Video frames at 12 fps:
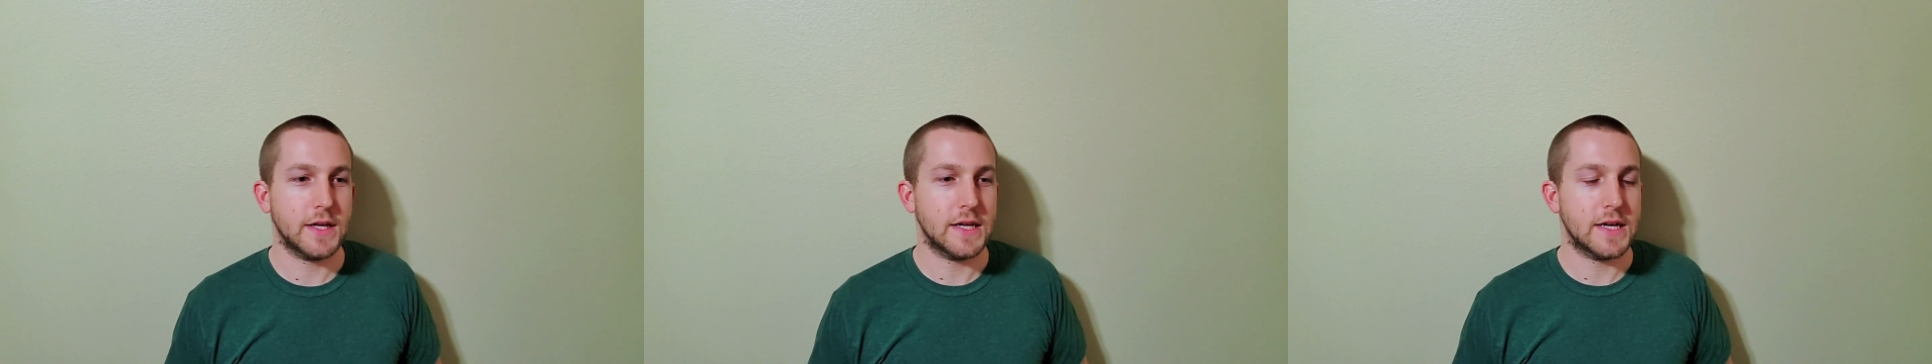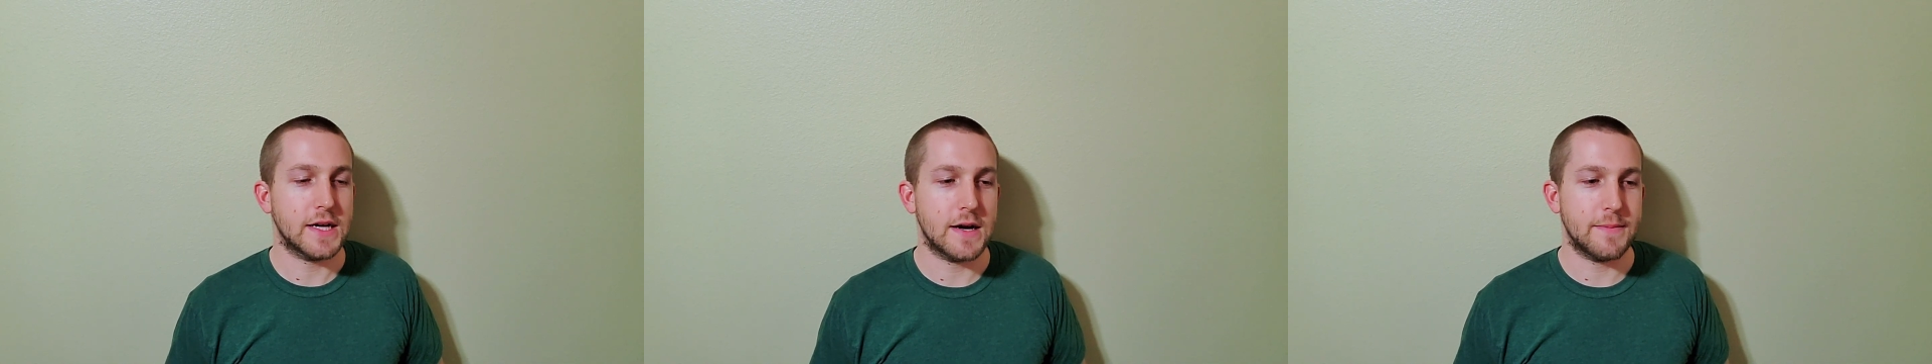
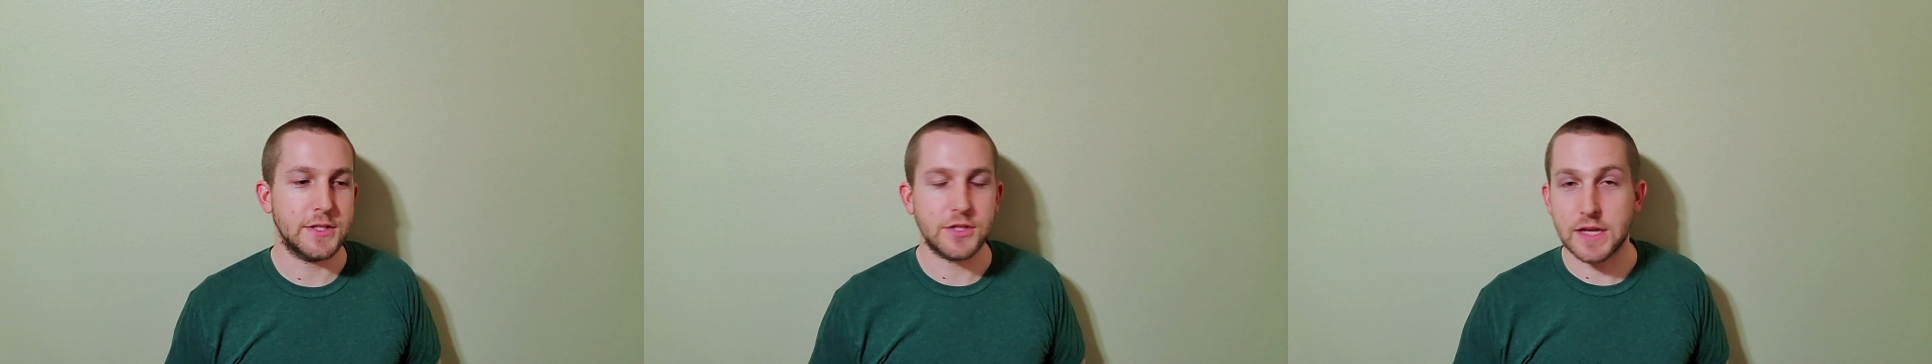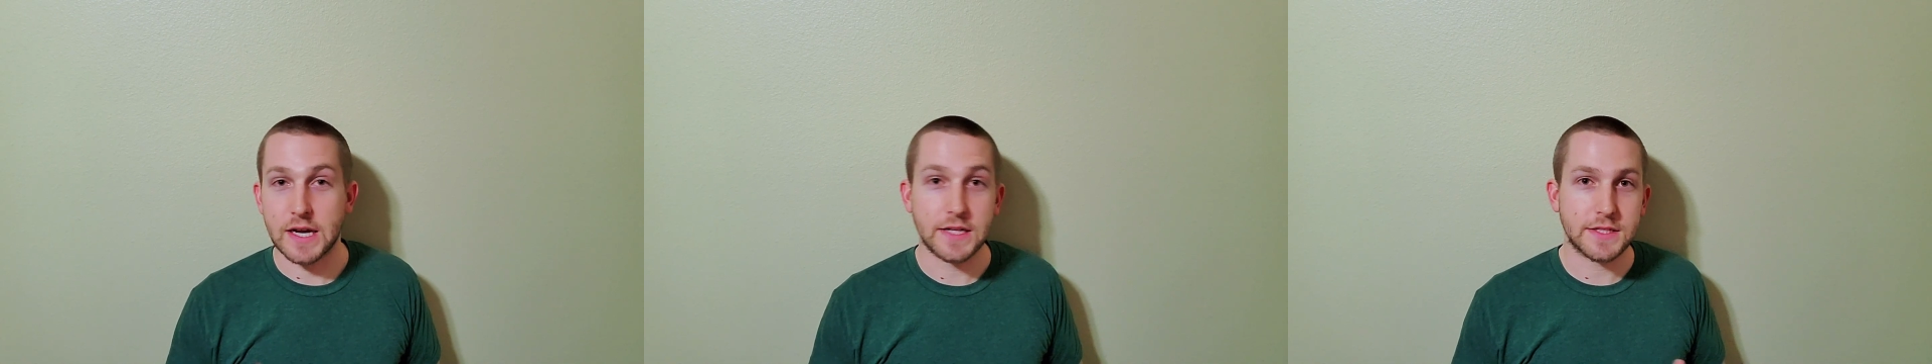um, and you
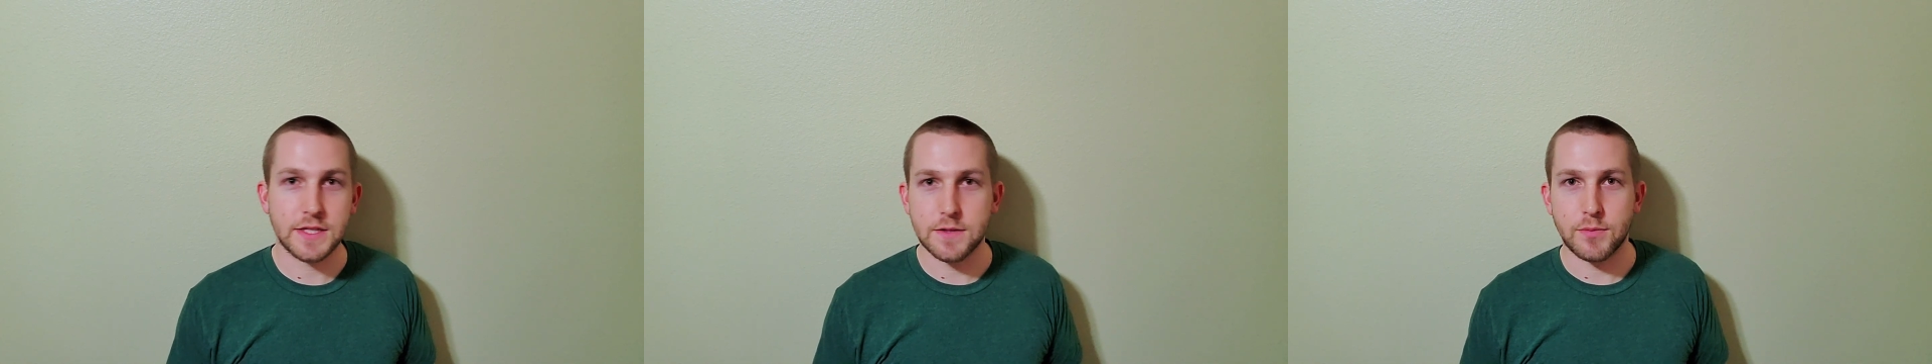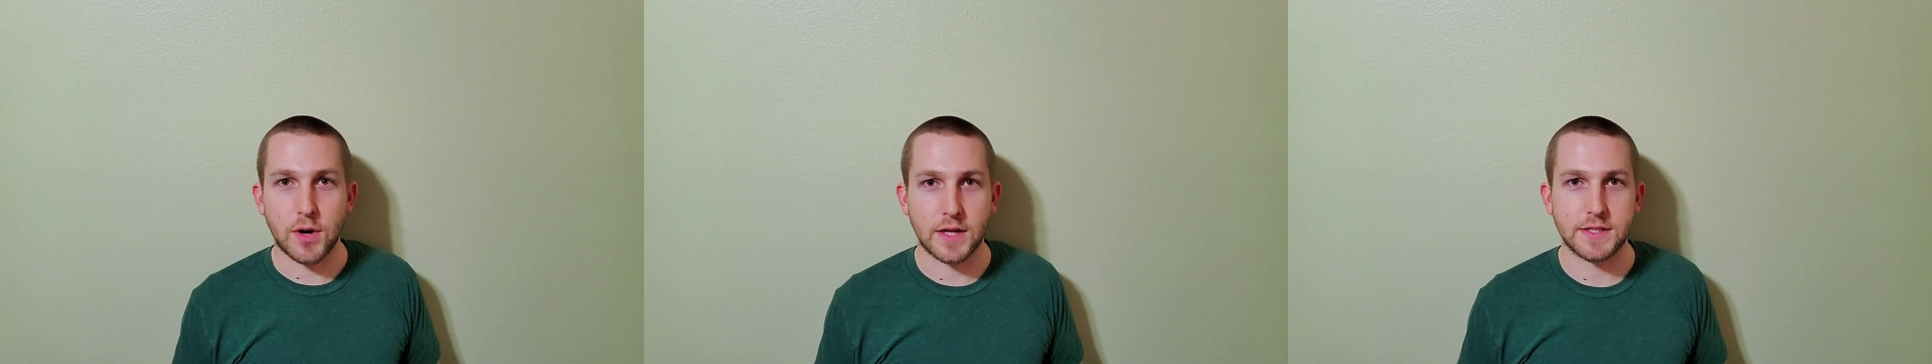kind of see the
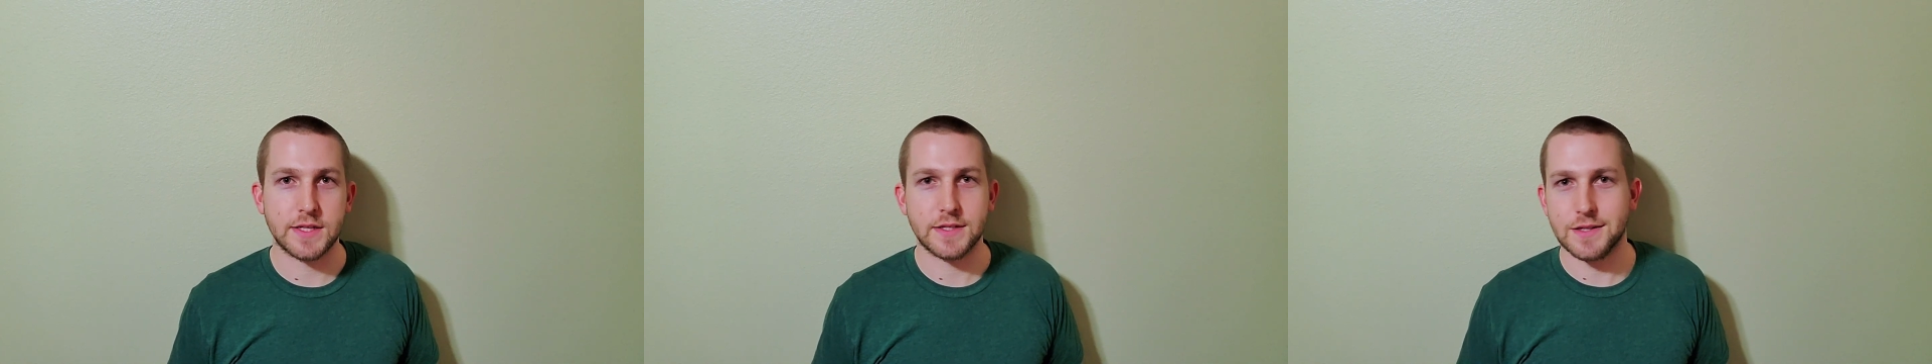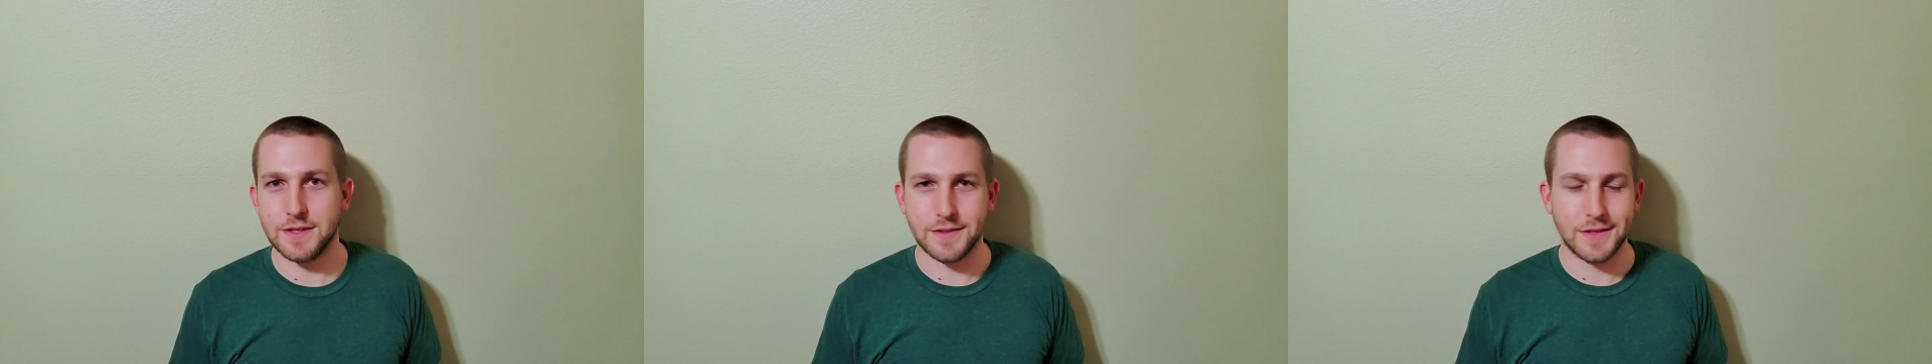process
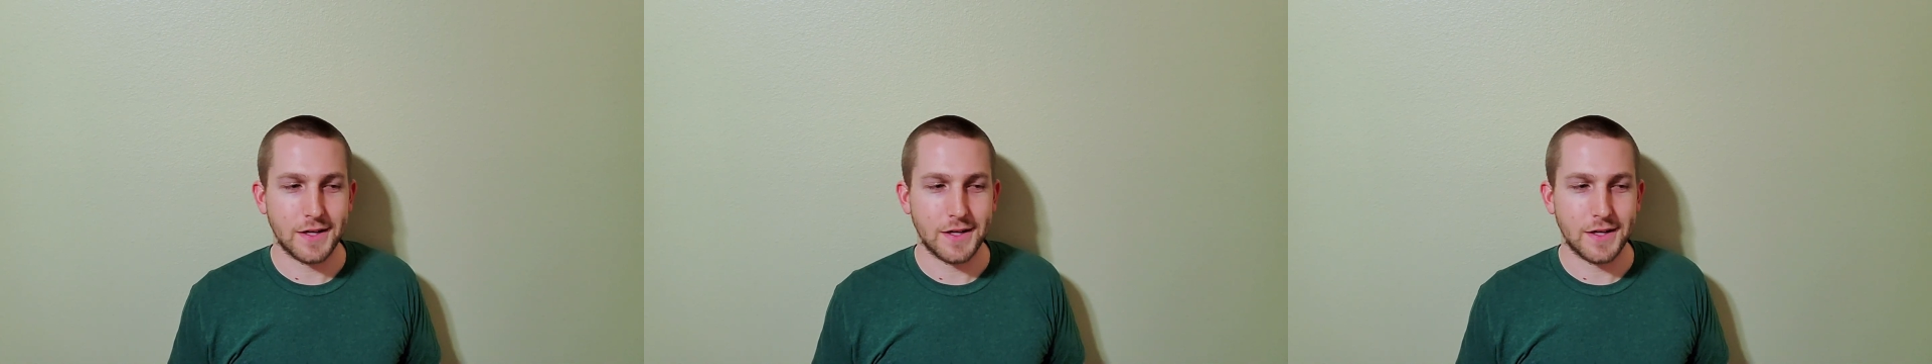and